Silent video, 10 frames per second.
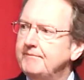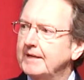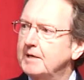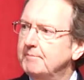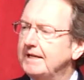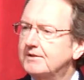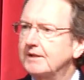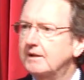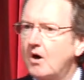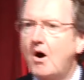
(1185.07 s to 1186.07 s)
It means
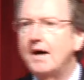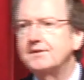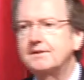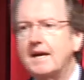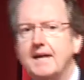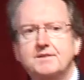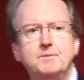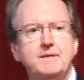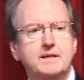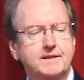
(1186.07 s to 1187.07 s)
that cost has to
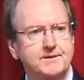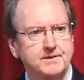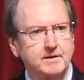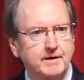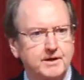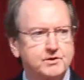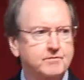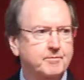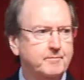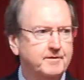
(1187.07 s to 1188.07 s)
be a consideration
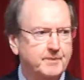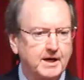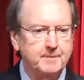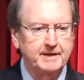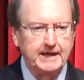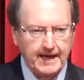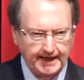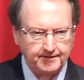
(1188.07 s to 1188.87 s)
from the very beginning.